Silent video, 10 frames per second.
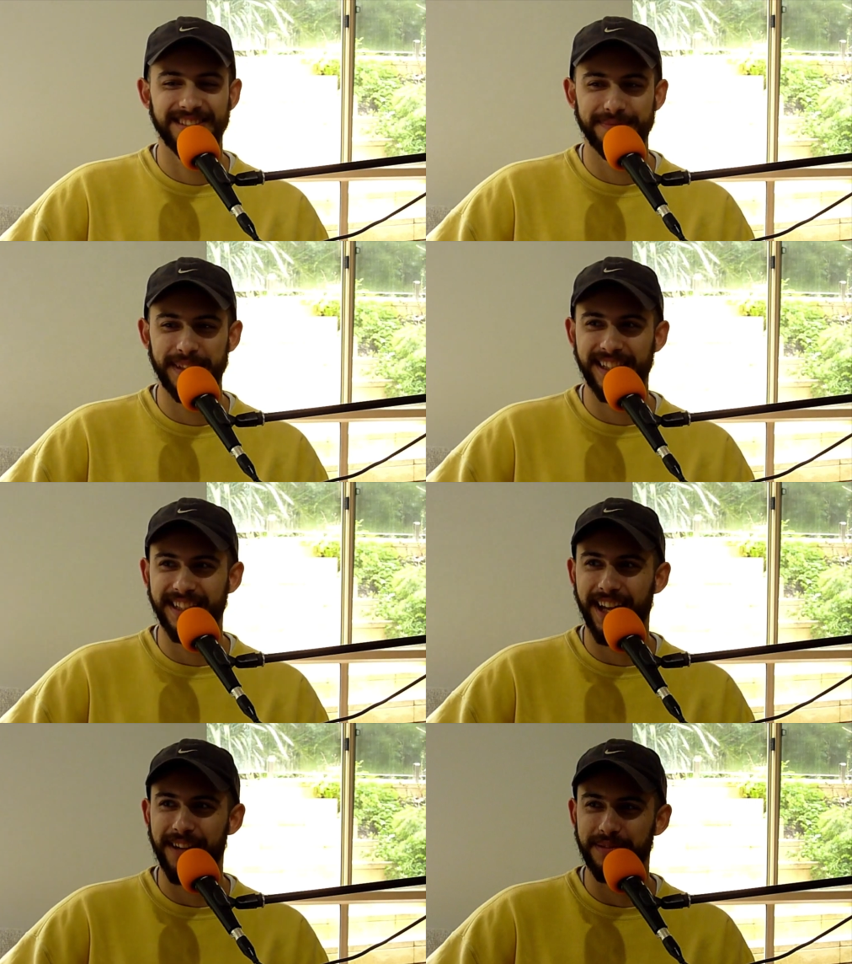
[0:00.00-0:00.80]
Better than
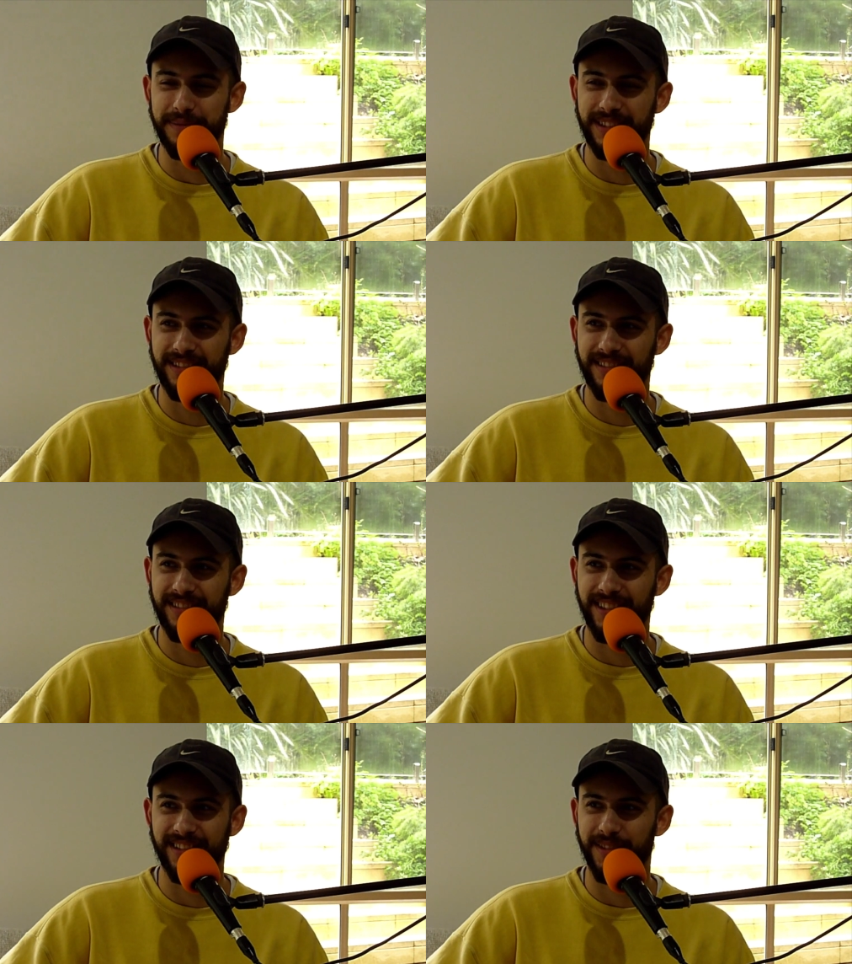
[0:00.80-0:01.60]
Catwoman.
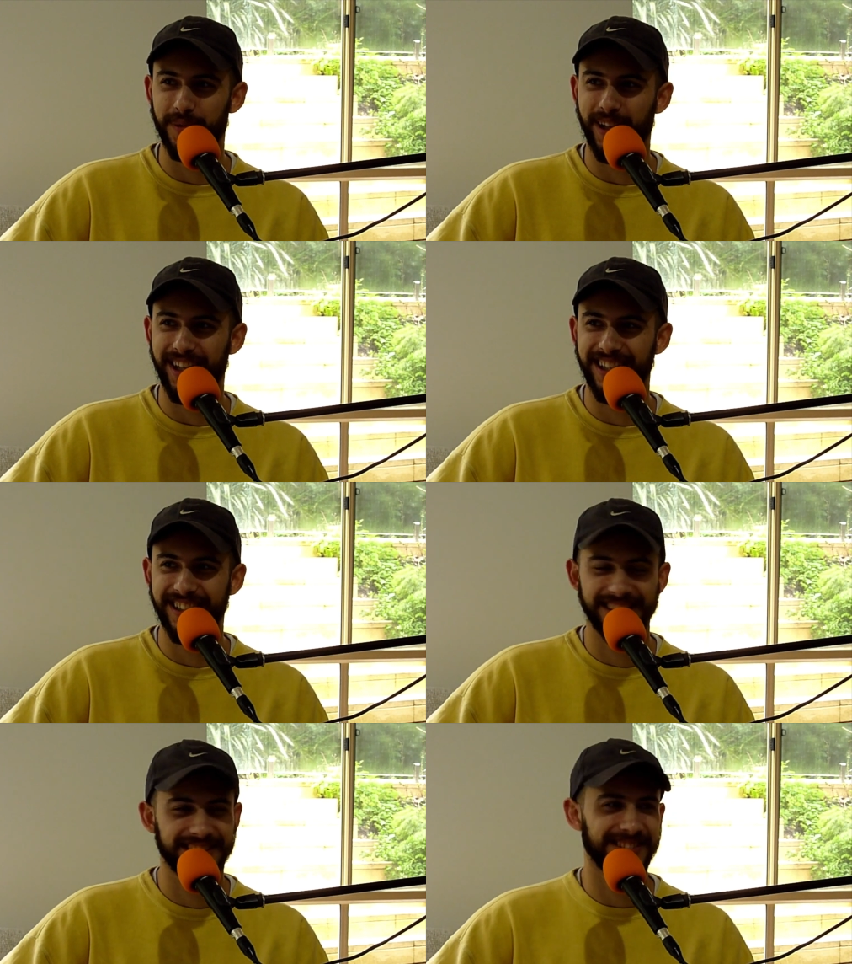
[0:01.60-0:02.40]
I don't know why.
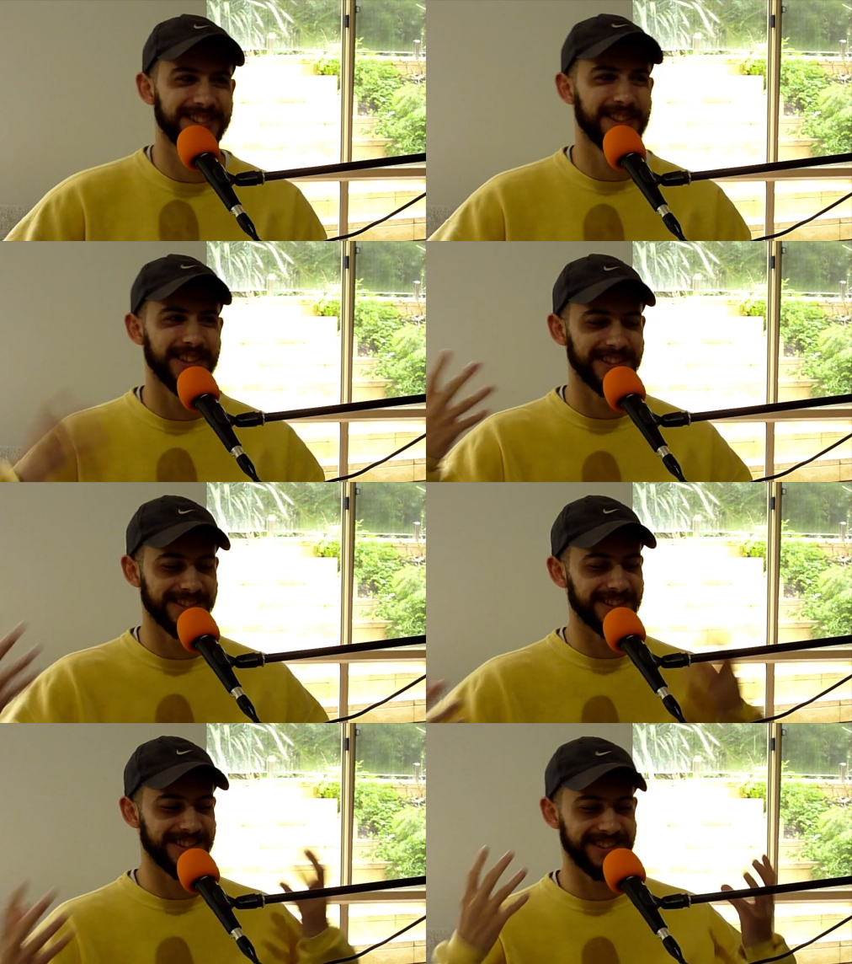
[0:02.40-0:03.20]
They're just